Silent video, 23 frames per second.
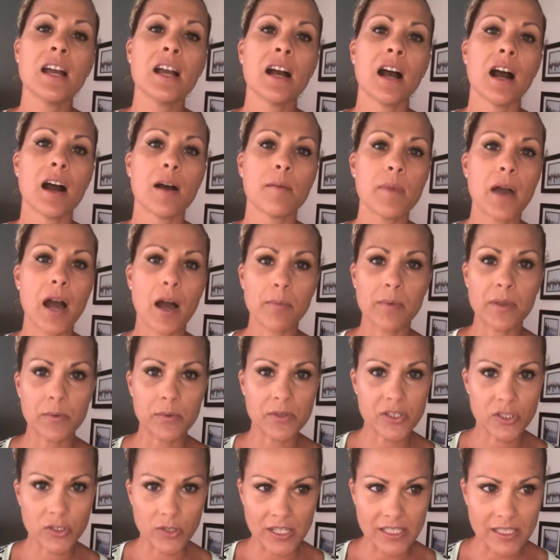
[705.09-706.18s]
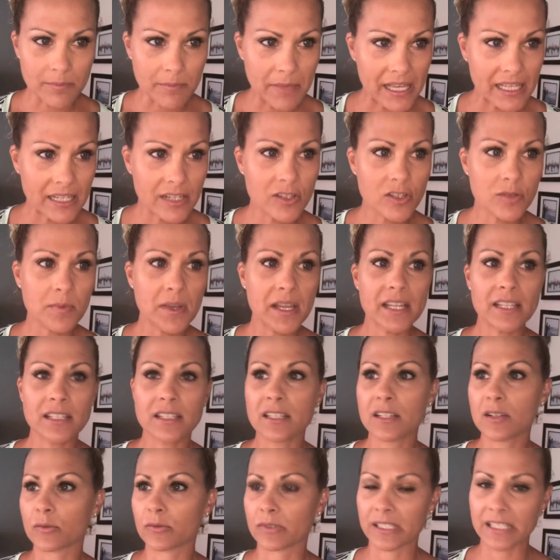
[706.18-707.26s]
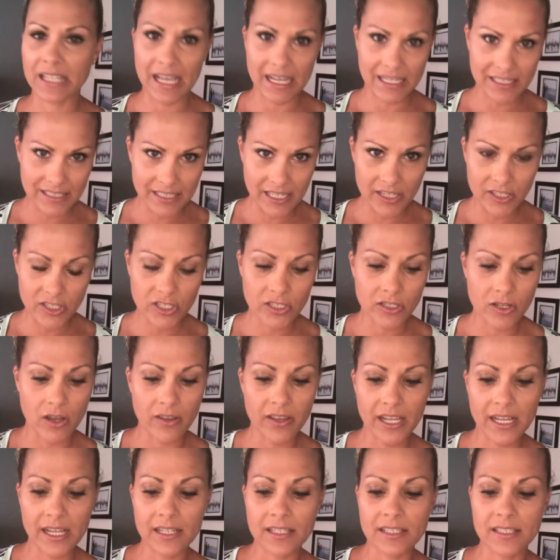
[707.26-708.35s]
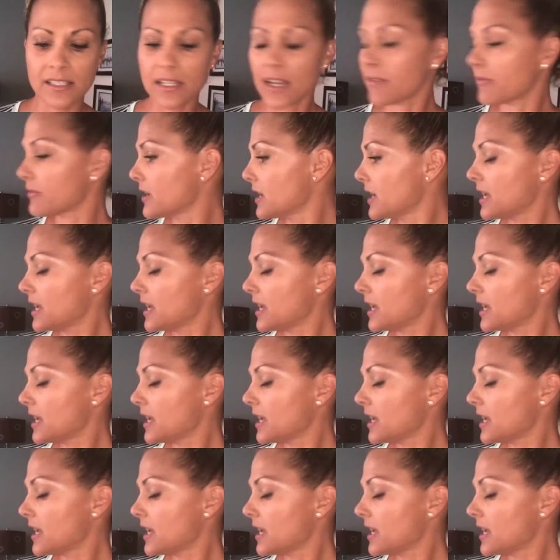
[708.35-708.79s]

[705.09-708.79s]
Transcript: helping with stress management, relaxation, all that kind of stuff.